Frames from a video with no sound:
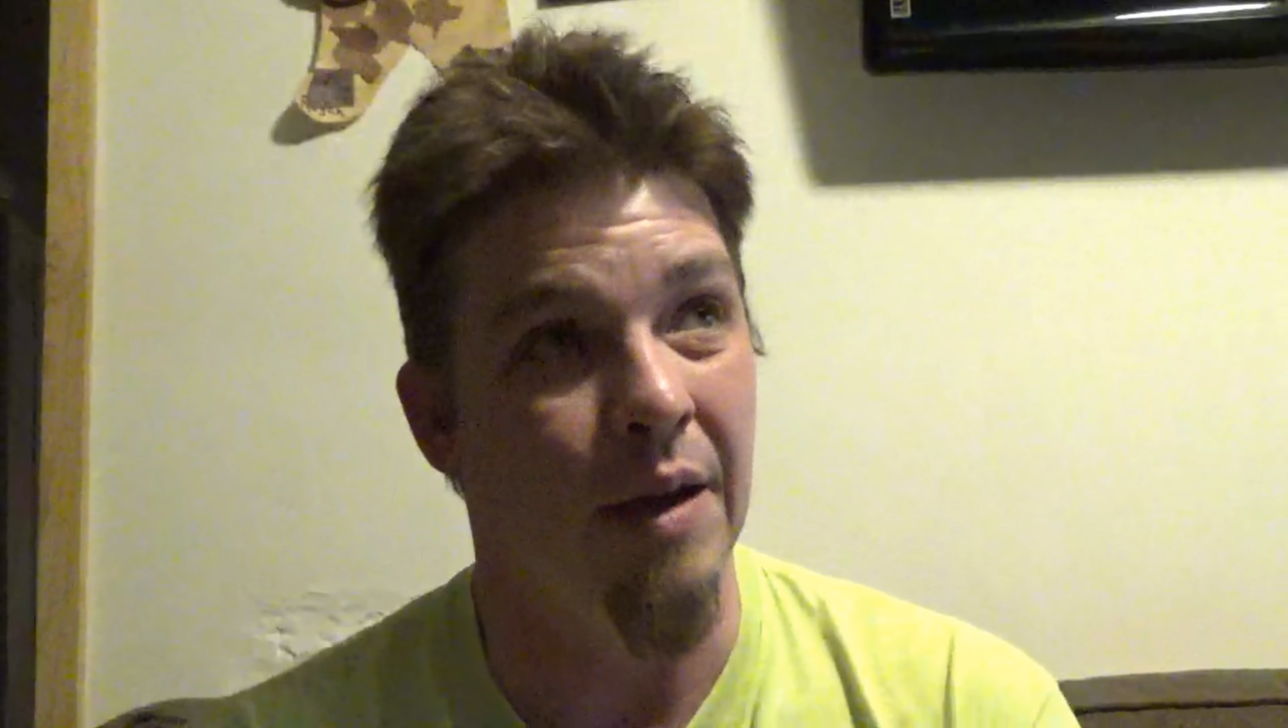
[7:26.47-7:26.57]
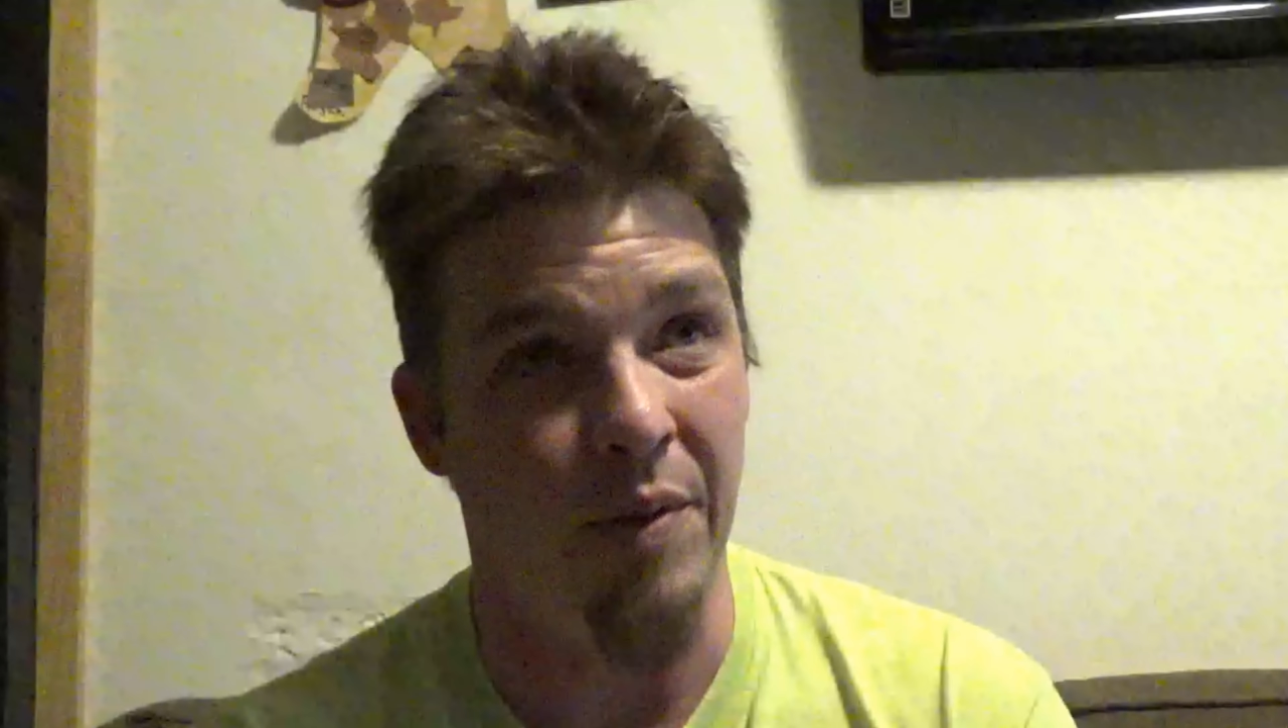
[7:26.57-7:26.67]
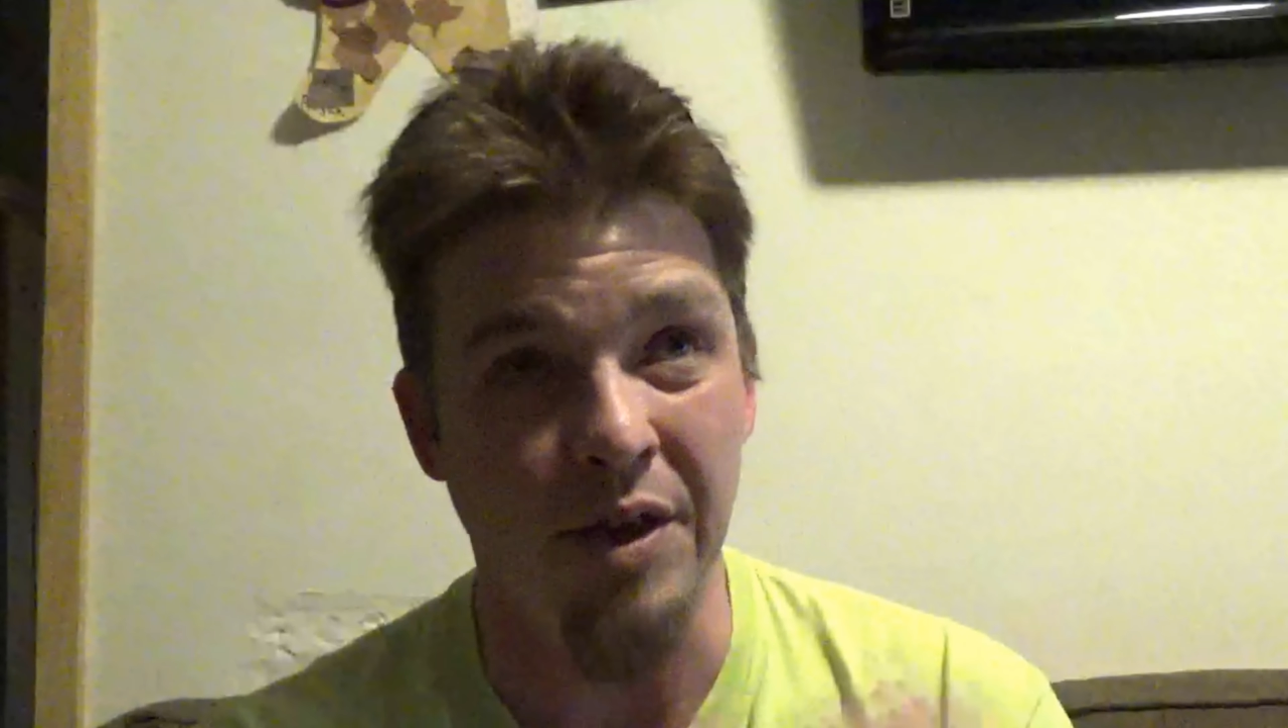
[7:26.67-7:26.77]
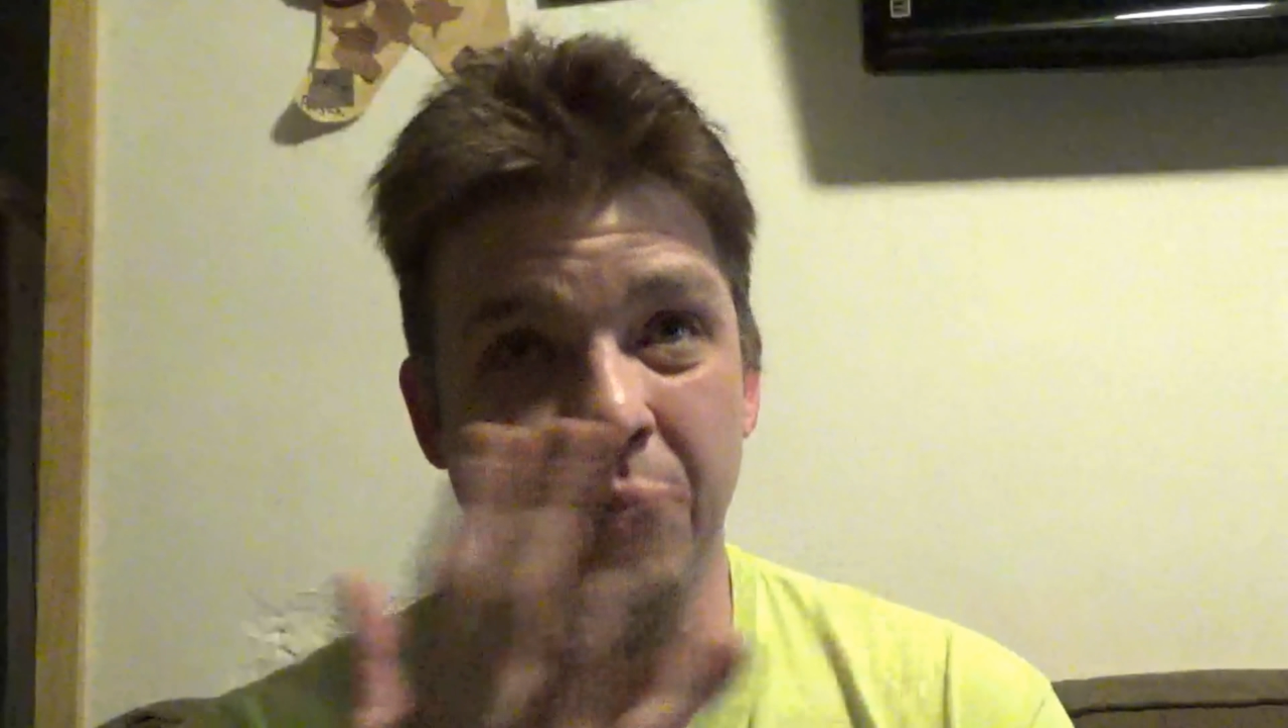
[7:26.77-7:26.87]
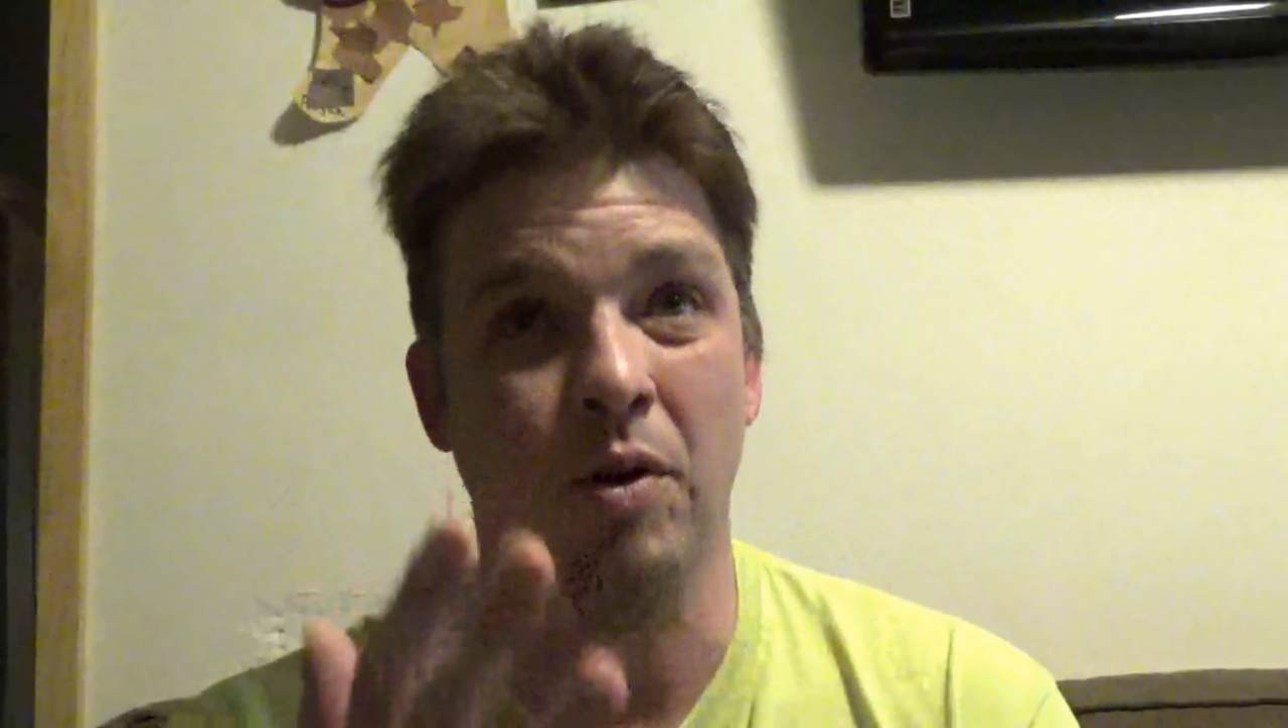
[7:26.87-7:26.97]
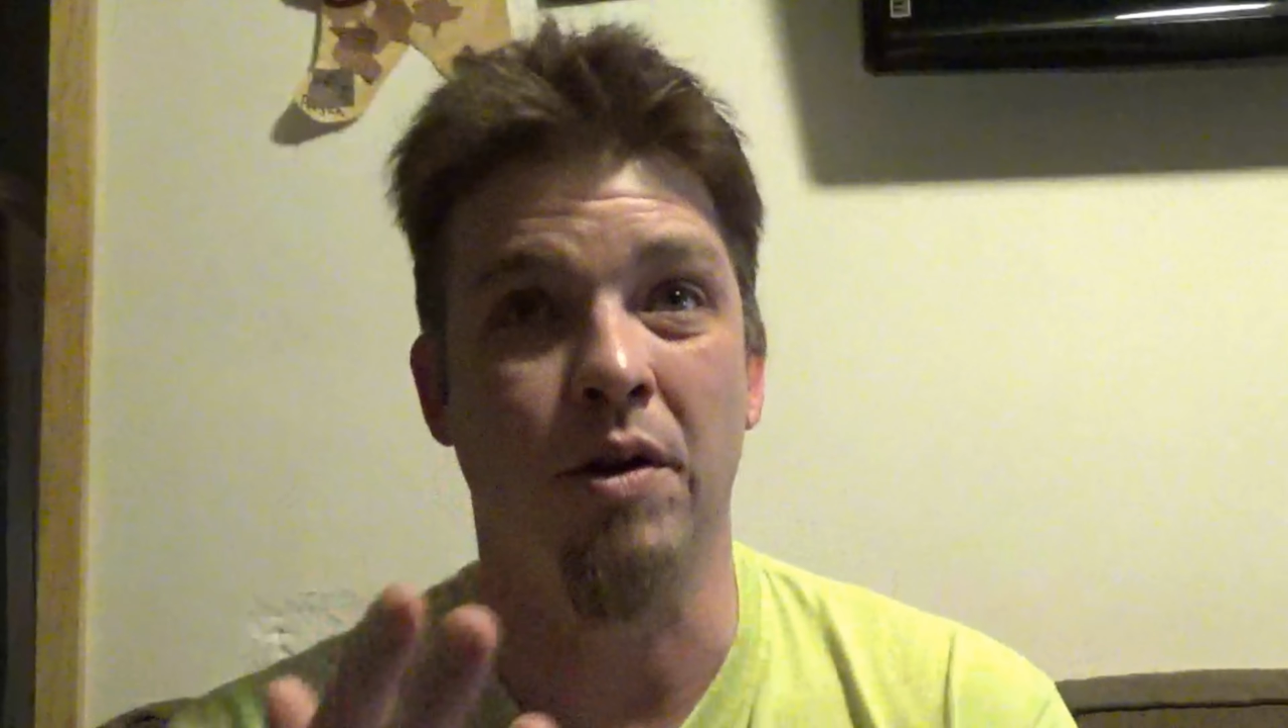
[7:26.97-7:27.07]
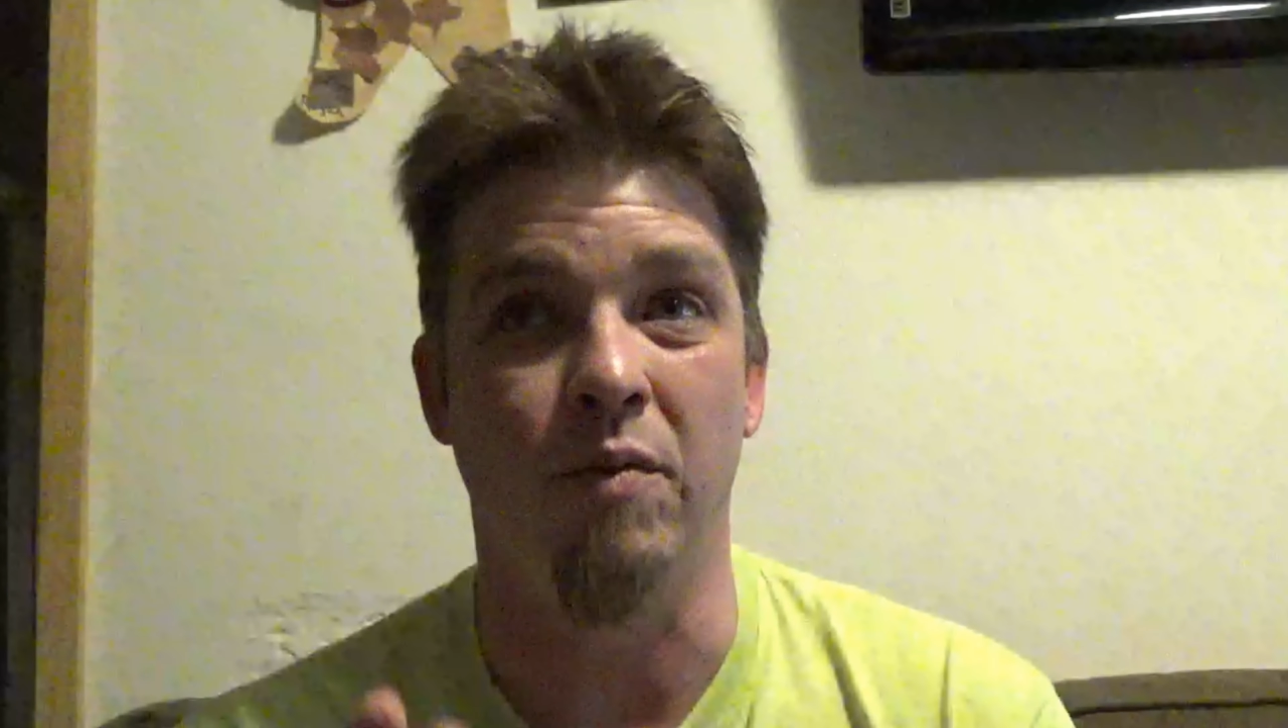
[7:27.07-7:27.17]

at this part